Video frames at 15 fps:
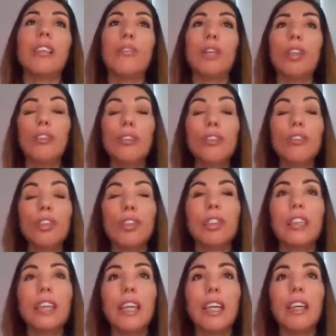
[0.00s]
look to your
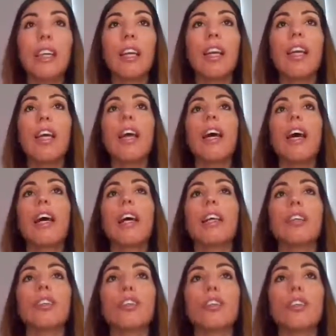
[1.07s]
skin,
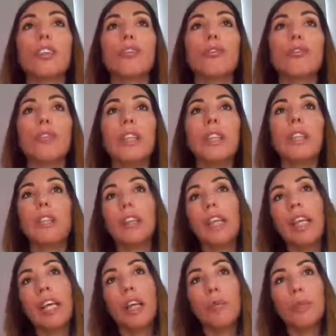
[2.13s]
and we're going to
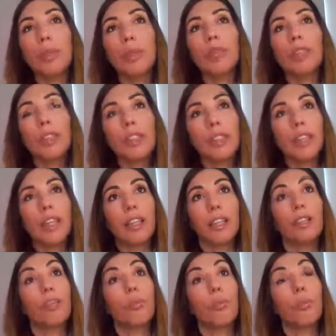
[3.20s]
help you to
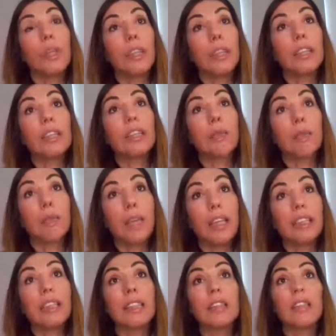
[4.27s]
decide what is the
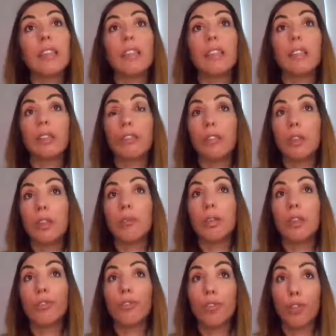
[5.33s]
best
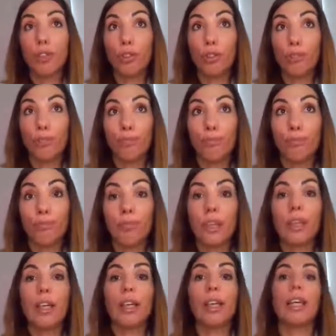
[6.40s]
treatment for you.
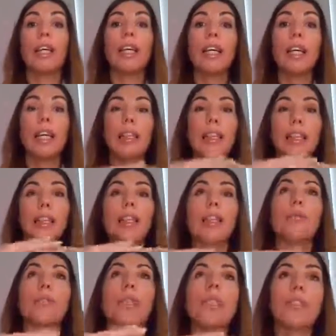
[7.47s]
Okay, and that
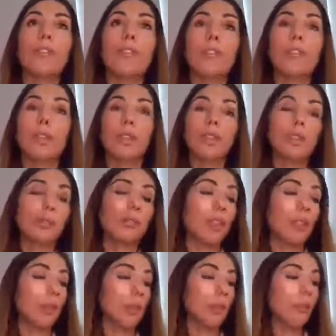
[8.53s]
comes a difference, because
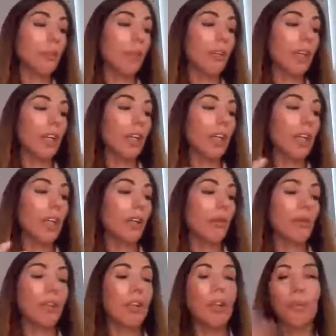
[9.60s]
sometimes people,
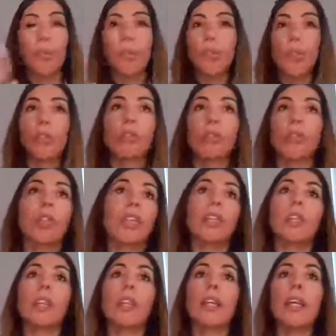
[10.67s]
when they book the
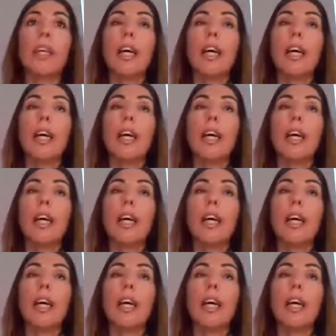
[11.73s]
consultation,